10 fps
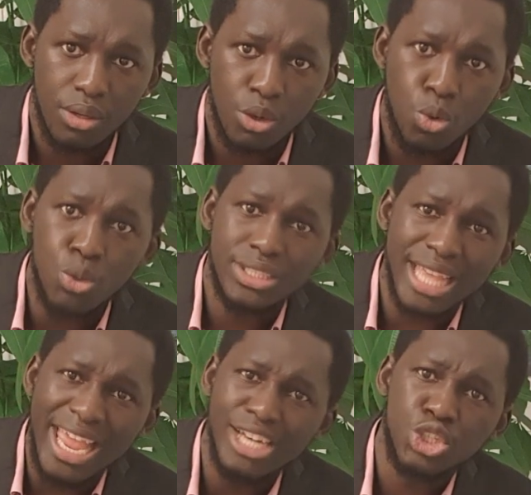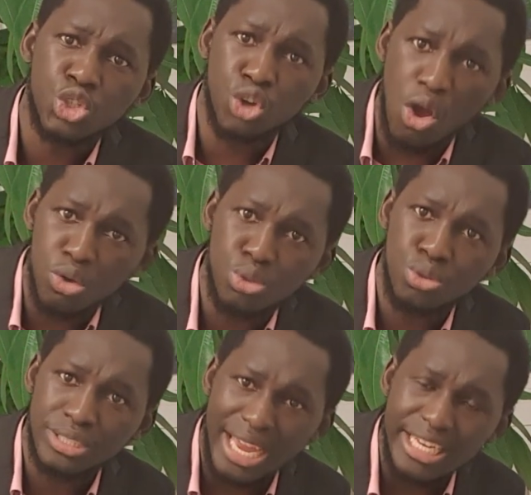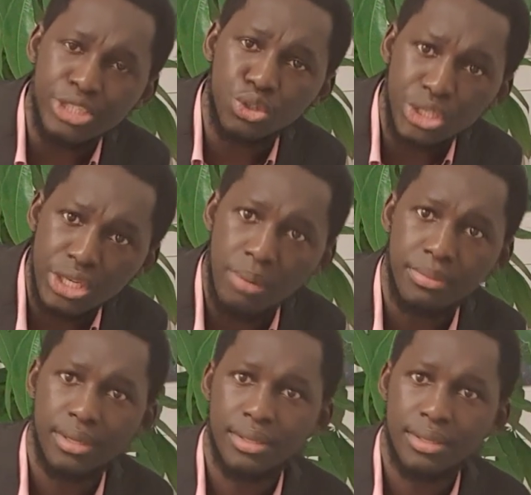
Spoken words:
who still struggled to get into Europe,